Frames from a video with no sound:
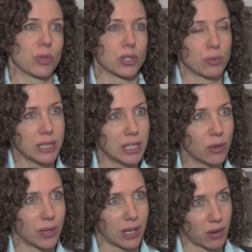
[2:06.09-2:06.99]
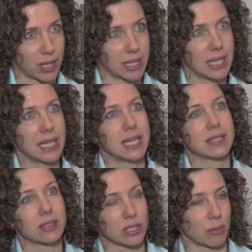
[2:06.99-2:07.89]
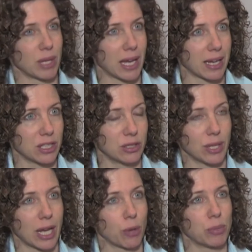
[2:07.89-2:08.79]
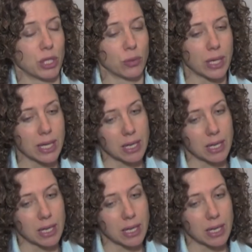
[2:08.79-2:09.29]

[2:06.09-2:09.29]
What's really going on? Is there something I can do to help you?